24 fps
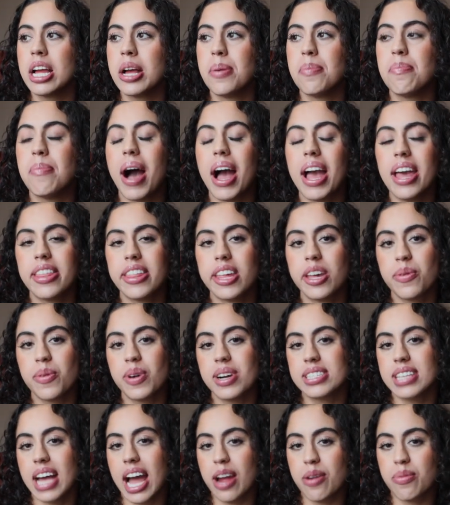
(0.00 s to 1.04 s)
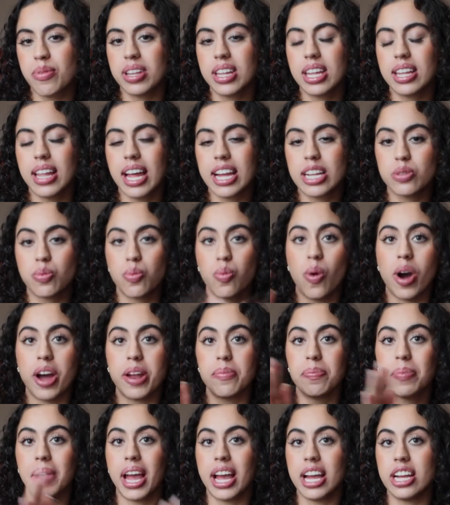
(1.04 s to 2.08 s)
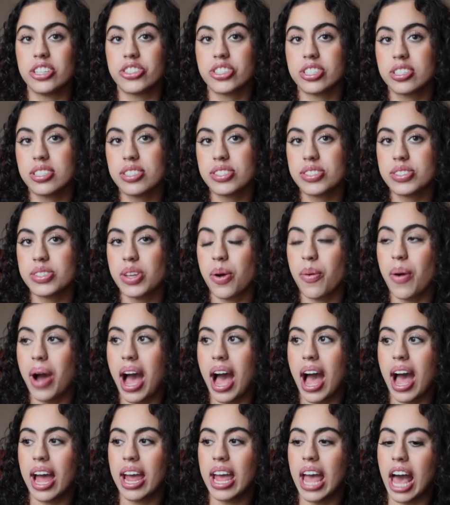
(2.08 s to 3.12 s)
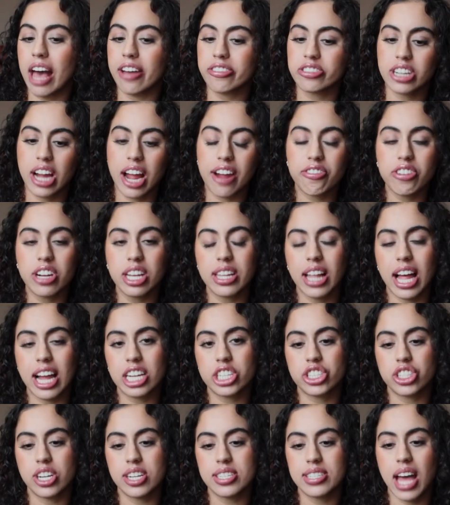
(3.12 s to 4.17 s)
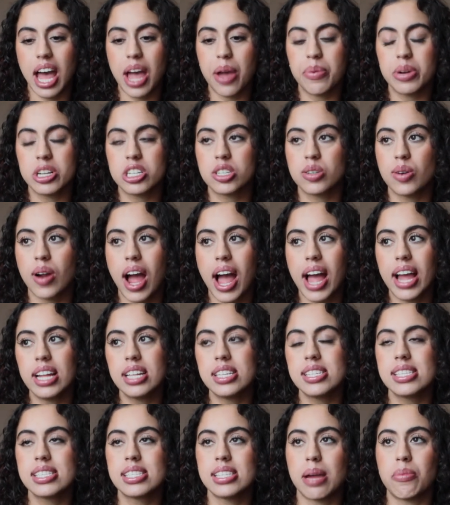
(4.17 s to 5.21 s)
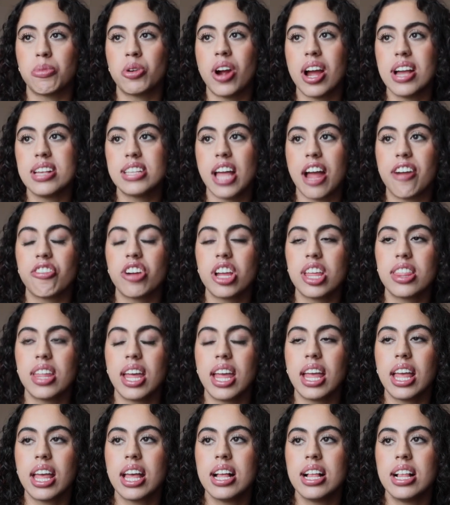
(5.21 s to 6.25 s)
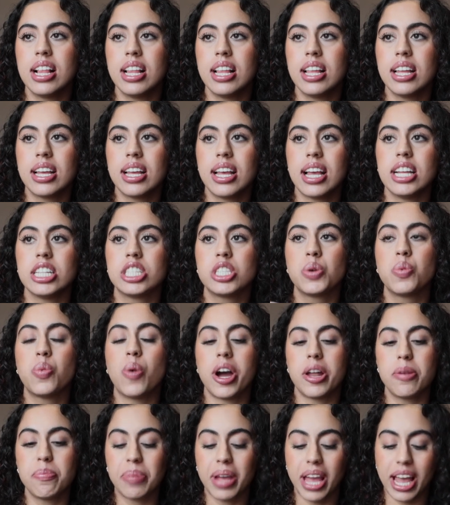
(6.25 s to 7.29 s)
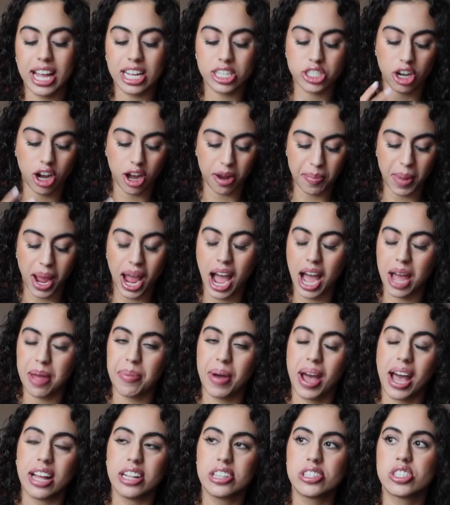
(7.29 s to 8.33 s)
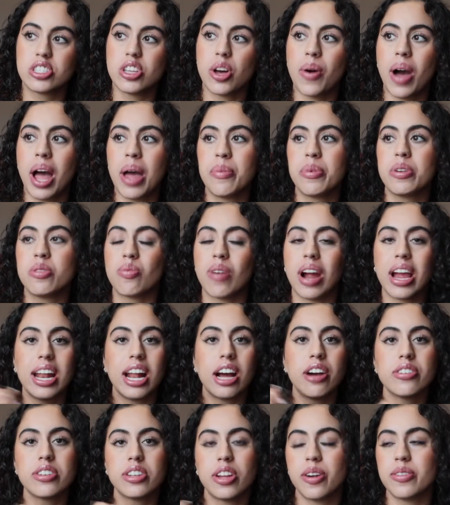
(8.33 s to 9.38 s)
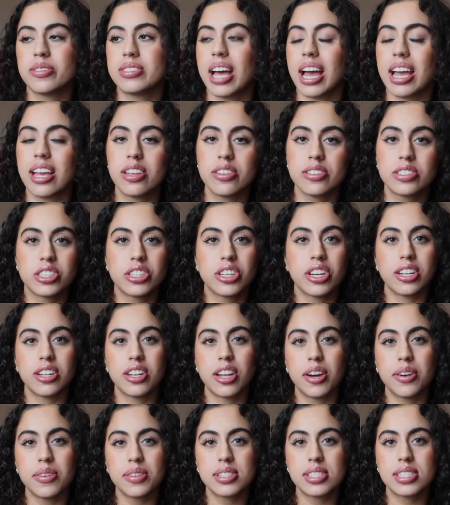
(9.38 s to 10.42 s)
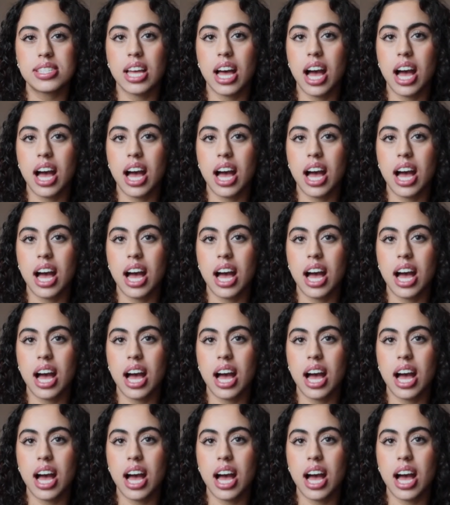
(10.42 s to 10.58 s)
my thing was I really liked one pagers. So I, after every lecture, I would try to summarize everything into one page on my iPad. So I would write out notes. I used Good Notes.